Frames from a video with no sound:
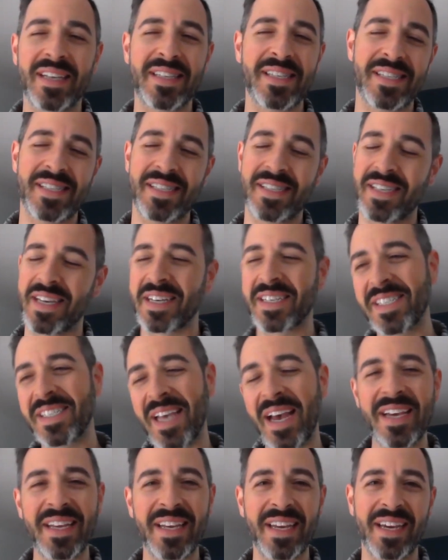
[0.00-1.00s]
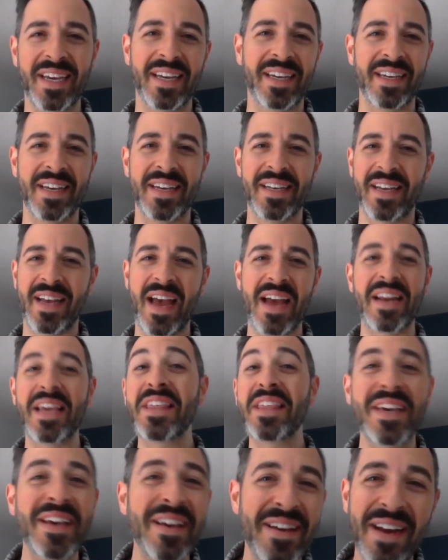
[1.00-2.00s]
it's exciting,
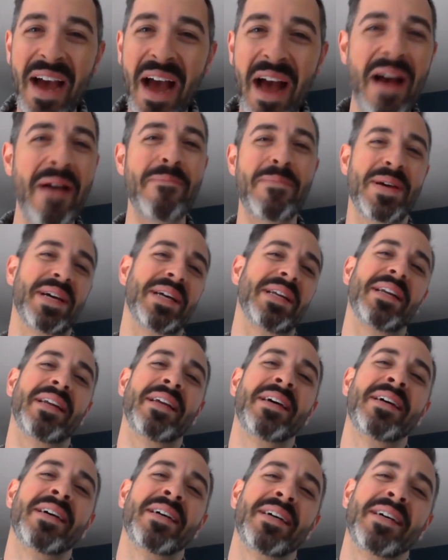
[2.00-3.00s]
anything could happen.